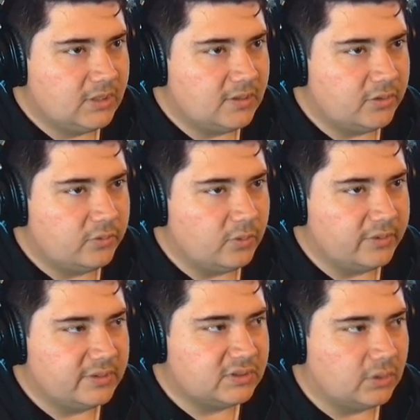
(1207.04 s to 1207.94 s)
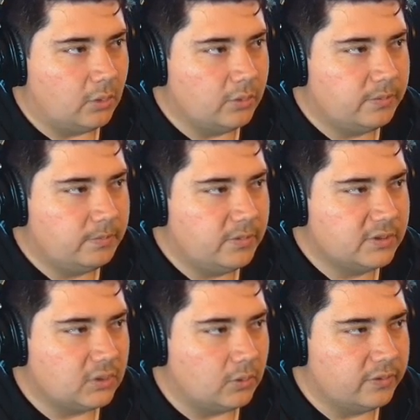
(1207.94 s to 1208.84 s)
And then throughout this whole
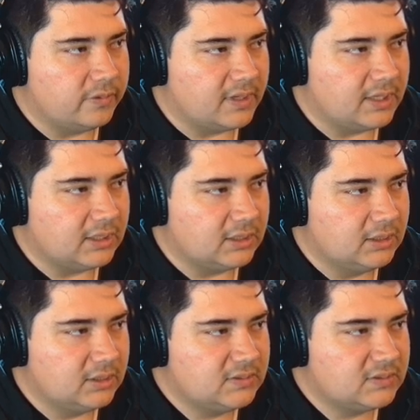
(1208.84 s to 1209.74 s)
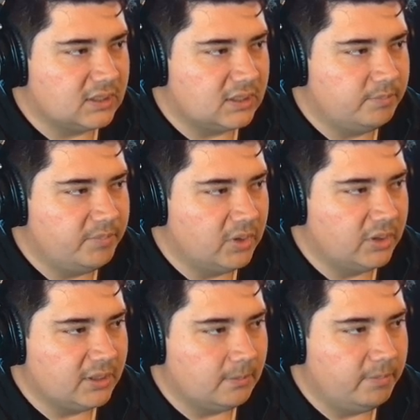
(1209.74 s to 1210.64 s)
thing, it's
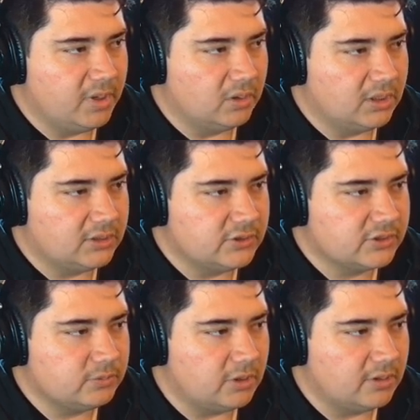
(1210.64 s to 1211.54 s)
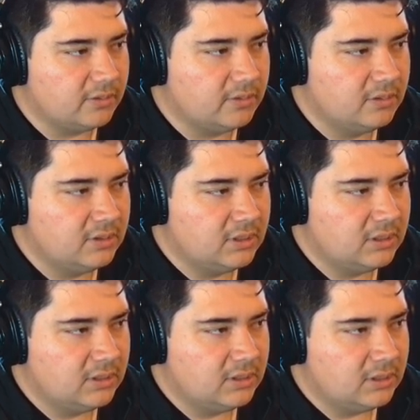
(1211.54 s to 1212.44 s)
building and building, just with
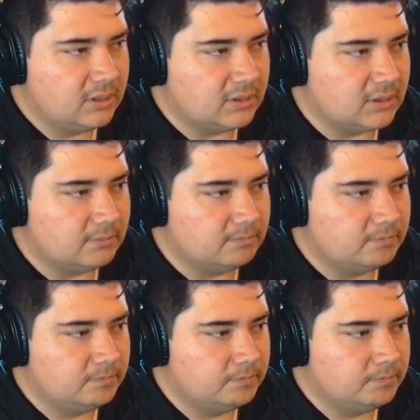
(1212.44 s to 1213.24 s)
a